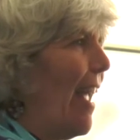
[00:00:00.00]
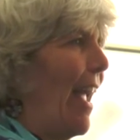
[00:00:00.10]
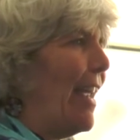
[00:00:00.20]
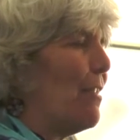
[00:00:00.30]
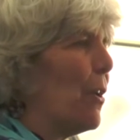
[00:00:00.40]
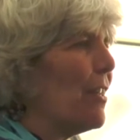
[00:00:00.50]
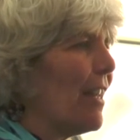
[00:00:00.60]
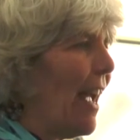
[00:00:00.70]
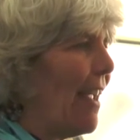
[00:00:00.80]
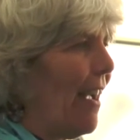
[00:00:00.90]
And one
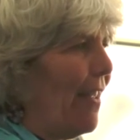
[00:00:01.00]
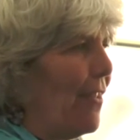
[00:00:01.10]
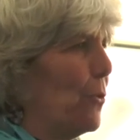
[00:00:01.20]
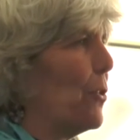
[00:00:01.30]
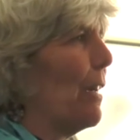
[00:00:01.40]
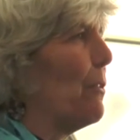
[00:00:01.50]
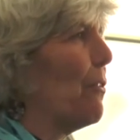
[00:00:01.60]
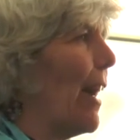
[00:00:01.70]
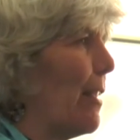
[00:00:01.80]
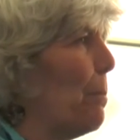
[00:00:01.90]
day I thought I would
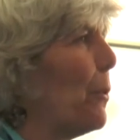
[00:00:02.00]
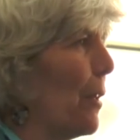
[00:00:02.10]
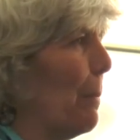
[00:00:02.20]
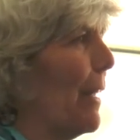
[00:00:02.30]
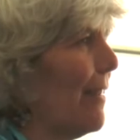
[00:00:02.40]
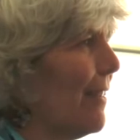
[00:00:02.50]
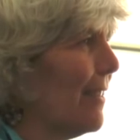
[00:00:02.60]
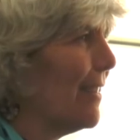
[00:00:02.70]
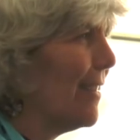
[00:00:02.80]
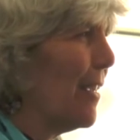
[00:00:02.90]
write a book about it.
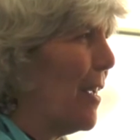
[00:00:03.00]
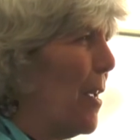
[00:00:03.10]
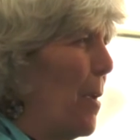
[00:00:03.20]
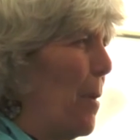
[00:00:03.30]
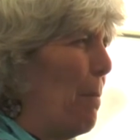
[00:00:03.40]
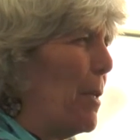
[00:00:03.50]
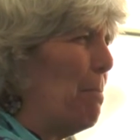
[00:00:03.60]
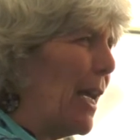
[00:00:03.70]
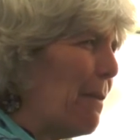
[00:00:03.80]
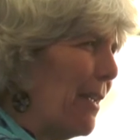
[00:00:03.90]
But
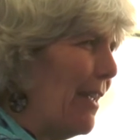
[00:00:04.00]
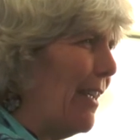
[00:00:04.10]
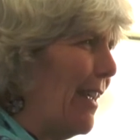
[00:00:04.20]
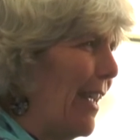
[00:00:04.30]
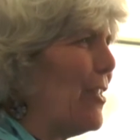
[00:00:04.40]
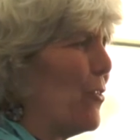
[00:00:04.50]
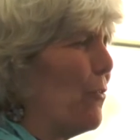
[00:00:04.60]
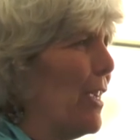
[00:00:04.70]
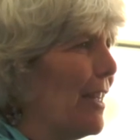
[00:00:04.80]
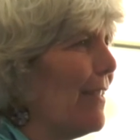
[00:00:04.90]
maybe it's
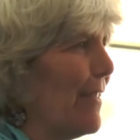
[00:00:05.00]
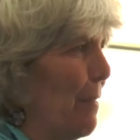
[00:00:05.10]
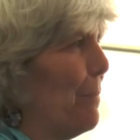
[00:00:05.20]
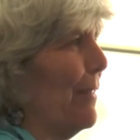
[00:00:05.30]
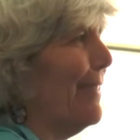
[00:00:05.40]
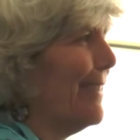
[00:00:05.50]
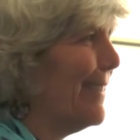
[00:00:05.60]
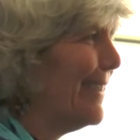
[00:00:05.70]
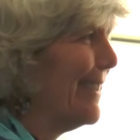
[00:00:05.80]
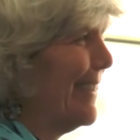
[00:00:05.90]
really simple.
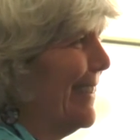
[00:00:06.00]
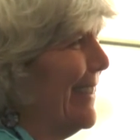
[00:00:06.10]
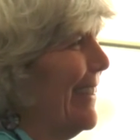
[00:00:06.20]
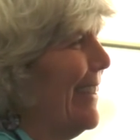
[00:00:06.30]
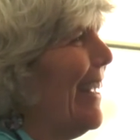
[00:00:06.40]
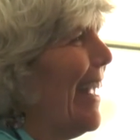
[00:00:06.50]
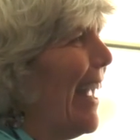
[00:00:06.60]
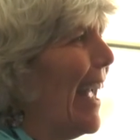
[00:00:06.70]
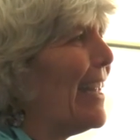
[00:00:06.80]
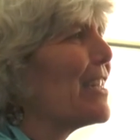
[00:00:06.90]

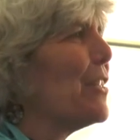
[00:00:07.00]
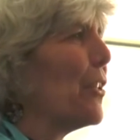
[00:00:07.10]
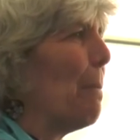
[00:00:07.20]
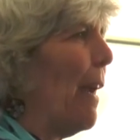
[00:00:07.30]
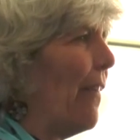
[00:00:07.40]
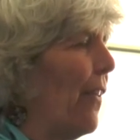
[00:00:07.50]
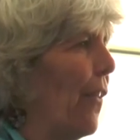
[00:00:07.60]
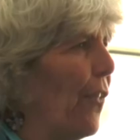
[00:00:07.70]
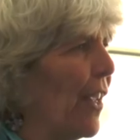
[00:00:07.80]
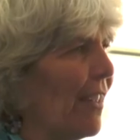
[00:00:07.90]
And it's not about
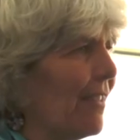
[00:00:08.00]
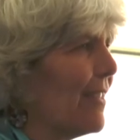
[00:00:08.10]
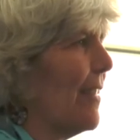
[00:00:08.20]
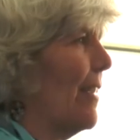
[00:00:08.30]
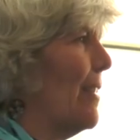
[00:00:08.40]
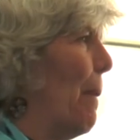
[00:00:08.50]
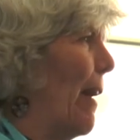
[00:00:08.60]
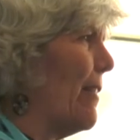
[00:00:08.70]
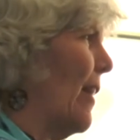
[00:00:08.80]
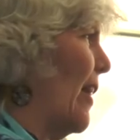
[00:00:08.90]
things and
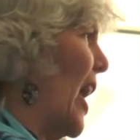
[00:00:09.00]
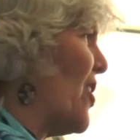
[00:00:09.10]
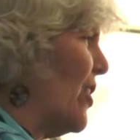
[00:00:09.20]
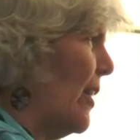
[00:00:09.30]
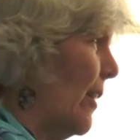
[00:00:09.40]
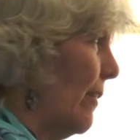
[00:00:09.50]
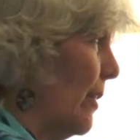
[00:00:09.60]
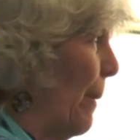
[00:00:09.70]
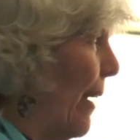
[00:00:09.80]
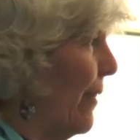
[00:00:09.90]
about an idea and
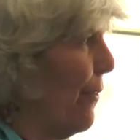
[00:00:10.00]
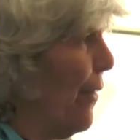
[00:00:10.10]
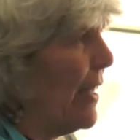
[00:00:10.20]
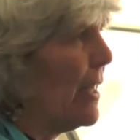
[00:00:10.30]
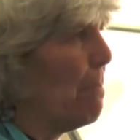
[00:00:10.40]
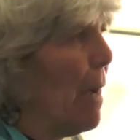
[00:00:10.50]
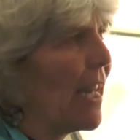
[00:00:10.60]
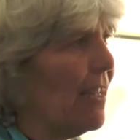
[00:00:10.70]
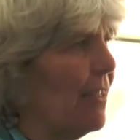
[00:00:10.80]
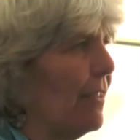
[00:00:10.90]
about finding
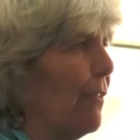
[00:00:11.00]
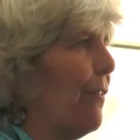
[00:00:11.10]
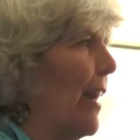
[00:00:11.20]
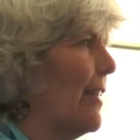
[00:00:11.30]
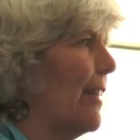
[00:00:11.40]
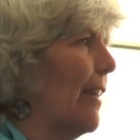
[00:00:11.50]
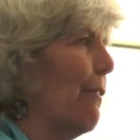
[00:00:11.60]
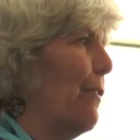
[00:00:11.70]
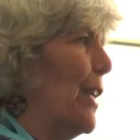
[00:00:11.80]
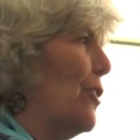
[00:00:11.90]
money and finding a
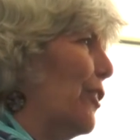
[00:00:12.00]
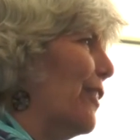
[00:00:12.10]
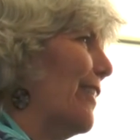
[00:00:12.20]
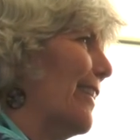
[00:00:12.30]
venue.